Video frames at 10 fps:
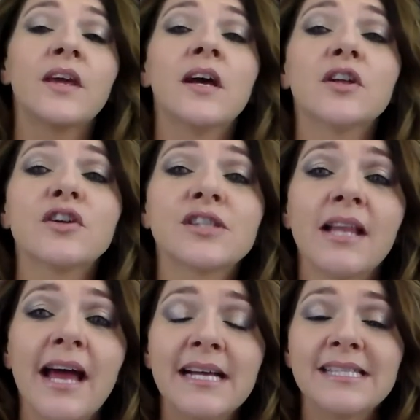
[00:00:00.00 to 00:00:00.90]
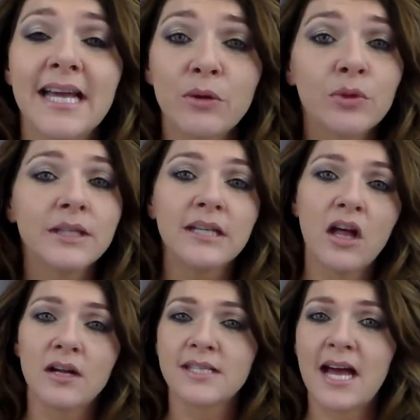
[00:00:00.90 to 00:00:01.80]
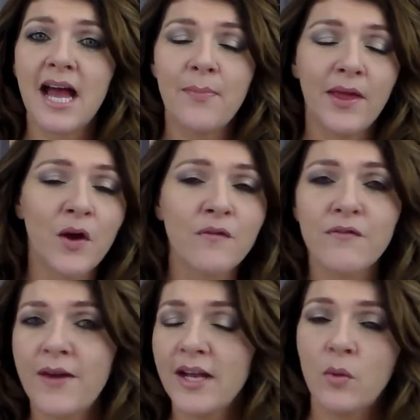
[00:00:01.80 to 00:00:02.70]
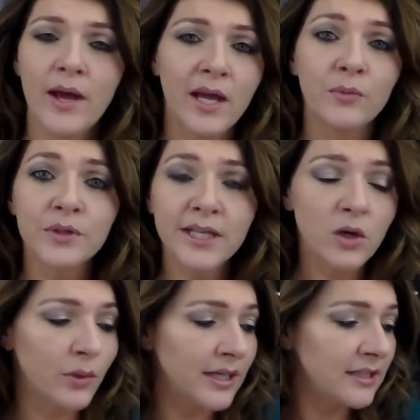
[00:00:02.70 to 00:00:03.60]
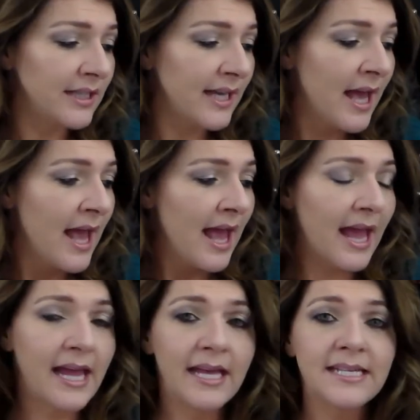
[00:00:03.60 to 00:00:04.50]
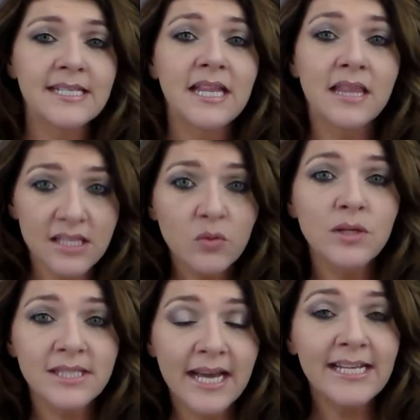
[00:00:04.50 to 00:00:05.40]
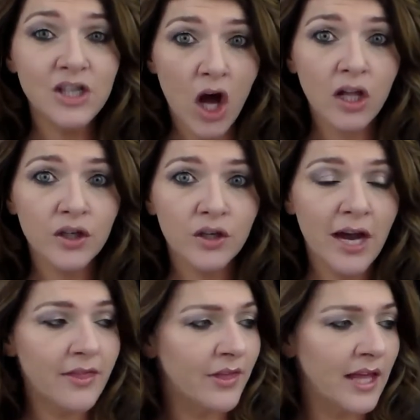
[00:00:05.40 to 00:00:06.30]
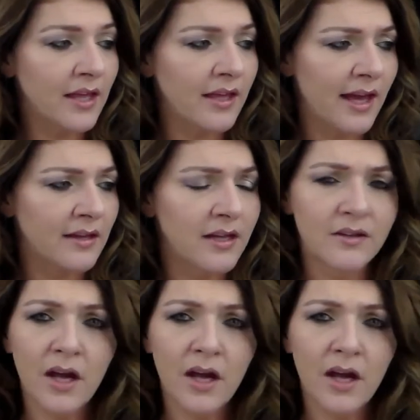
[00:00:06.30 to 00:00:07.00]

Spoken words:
the colors last a really long time. They don't fade away really quickly. And this was $1, I think. Yeah,